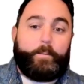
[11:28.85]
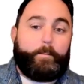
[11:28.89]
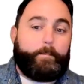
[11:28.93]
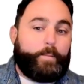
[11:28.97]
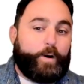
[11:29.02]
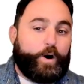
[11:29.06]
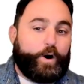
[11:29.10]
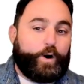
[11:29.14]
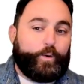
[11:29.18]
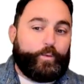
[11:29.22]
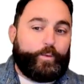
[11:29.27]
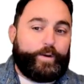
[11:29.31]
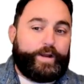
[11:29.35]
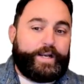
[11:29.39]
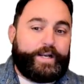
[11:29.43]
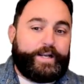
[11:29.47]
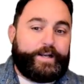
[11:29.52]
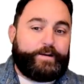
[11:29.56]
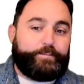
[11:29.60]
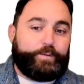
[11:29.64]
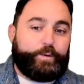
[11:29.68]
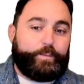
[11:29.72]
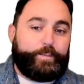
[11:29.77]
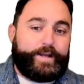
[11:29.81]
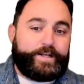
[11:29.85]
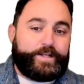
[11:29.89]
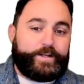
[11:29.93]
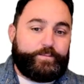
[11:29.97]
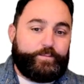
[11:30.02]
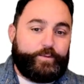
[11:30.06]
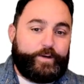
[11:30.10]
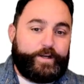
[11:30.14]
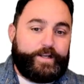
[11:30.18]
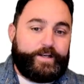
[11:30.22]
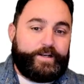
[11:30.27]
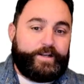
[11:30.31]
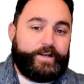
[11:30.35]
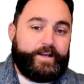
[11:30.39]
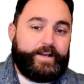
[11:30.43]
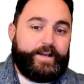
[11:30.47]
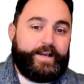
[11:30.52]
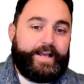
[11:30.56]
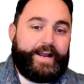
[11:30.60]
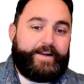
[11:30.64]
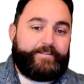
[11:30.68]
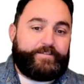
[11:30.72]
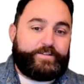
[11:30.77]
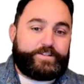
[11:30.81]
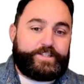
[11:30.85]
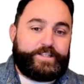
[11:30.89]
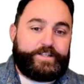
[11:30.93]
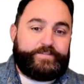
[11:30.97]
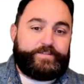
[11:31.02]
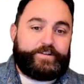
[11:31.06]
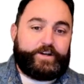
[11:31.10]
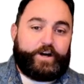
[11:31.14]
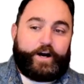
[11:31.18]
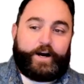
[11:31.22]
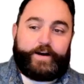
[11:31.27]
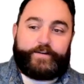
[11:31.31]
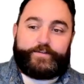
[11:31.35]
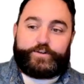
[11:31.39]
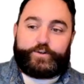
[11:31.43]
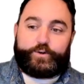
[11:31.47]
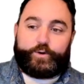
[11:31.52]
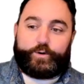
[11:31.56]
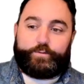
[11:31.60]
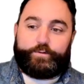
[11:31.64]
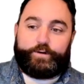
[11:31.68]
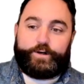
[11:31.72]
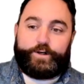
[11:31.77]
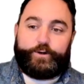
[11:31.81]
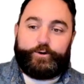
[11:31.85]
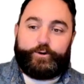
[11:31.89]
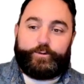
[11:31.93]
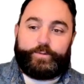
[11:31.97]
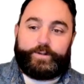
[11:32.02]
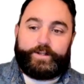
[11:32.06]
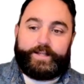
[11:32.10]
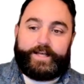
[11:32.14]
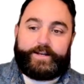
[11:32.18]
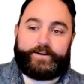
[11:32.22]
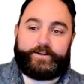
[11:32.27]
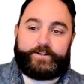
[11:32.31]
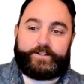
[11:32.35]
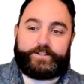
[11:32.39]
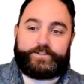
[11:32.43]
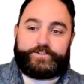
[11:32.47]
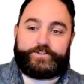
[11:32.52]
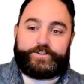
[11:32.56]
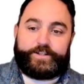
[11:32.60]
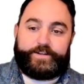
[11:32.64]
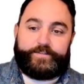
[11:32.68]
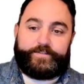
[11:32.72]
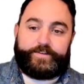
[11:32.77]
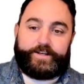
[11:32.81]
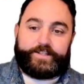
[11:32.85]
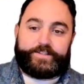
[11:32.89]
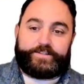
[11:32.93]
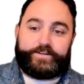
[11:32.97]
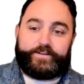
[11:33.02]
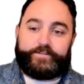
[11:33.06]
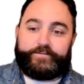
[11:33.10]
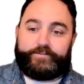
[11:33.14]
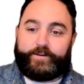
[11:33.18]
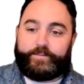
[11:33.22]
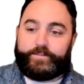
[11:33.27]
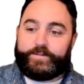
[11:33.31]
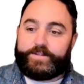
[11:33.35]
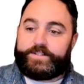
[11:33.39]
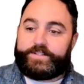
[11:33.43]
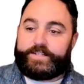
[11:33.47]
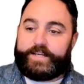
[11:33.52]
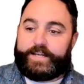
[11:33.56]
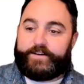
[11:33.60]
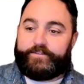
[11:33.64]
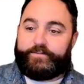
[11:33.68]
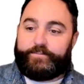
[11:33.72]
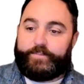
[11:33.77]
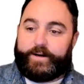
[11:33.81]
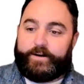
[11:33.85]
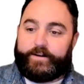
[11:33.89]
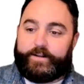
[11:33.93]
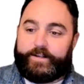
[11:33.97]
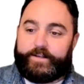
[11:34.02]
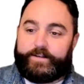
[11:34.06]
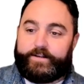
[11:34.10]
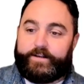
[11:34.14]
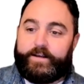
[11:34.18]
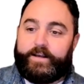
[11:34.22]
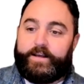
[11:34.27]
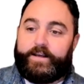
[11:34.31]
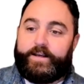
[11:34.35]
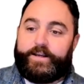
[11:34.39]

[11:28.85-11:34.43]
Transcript: Marwin and Momentum Wind, have received offshore renewable energy certificates from the state of Maryland.